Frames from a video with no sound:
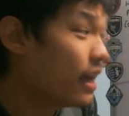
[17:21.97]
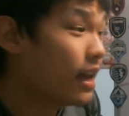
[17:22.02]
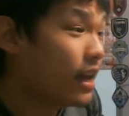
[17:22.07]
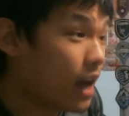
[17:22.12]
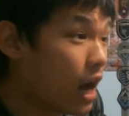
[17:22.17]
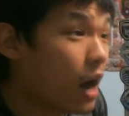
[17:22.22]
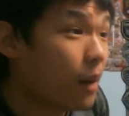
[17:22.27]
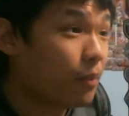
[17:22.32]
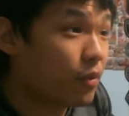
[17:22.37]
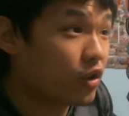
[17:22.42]

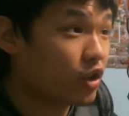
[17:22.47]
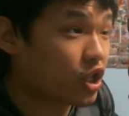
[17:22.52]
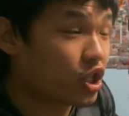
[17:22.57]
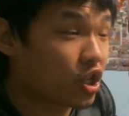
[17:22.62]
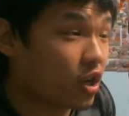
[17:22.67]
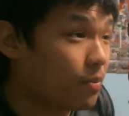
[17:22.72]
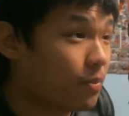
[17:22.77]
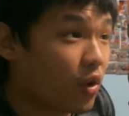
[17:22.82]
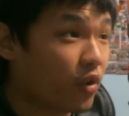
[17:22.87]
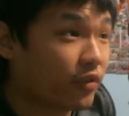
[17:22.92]
I'm pretty sure
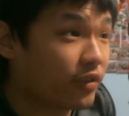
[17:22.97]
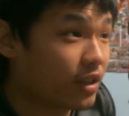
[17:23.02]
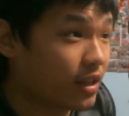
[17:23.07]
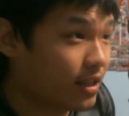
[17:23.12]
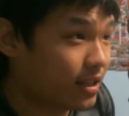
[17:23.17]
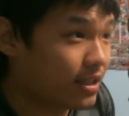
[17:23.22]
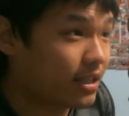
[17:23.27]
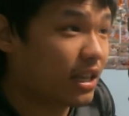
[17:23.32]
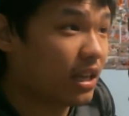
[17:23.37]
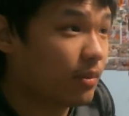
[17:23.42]
both of these
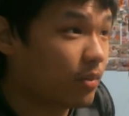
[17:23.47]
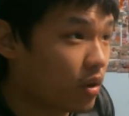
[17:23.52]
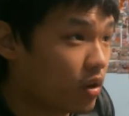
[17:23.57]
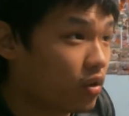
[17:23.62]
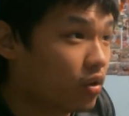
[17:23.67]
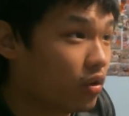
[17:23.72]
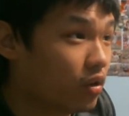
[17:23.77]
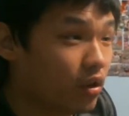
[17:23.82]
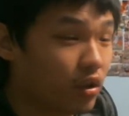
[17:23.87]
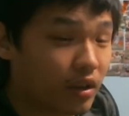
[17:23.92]
teams are
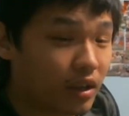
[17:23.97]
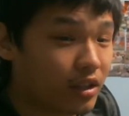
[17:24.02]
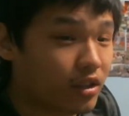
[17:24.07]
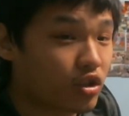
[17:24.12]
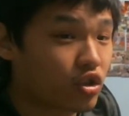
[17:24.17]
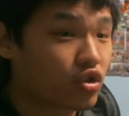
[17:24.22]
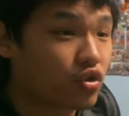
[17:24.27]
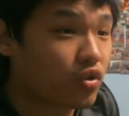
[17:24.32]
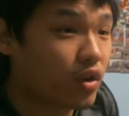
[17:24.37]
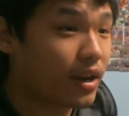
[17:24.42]
looking to
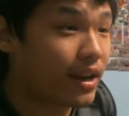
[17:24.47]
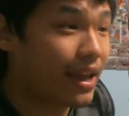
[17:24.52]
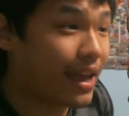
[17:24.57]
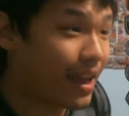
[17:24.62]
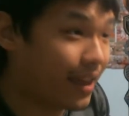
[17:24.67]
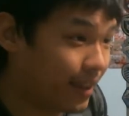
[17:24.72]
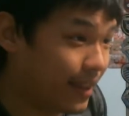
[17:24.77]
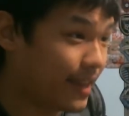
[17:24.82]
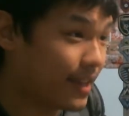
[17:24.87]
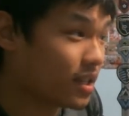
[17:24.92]
try to at
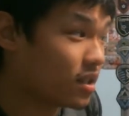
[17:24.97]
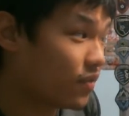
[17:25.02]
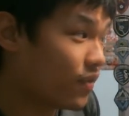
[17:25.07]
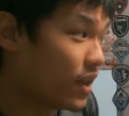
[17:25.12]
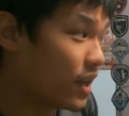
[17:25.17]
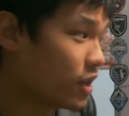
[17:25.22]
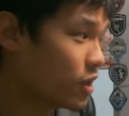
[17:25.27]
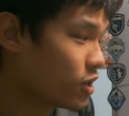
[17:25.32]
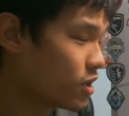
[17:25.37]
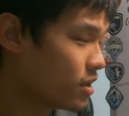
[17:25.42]
least
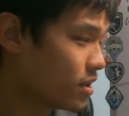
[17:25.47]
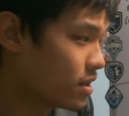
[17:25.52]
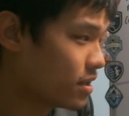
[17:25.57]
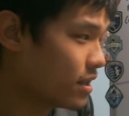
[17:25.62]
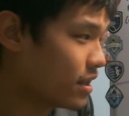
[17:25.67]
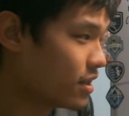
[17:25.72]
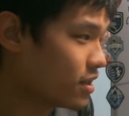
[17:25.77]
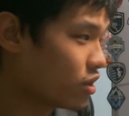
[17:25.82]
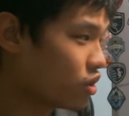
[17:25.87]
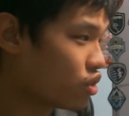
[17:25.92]
finish the
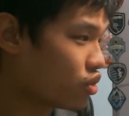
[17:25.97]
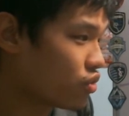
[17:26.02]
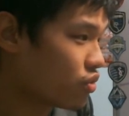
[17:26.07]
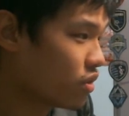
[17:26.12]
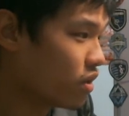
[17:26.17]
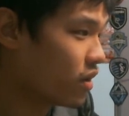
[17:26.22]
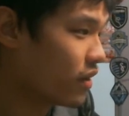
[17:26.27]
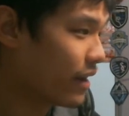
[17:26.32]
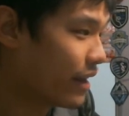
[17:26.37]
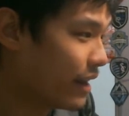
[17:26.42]
season
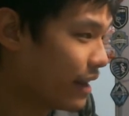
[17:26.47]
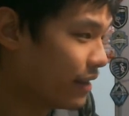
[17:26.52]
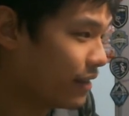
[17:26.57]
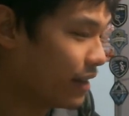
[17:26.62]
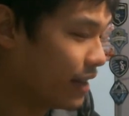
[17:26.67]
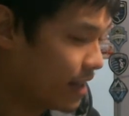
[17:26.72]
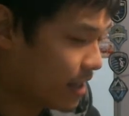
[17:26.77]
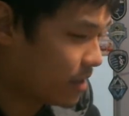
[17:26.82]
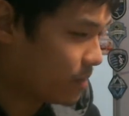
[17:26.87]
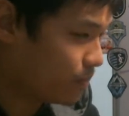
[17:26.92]
strong and at
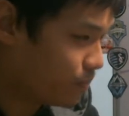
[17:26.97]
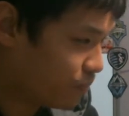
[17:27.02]
least,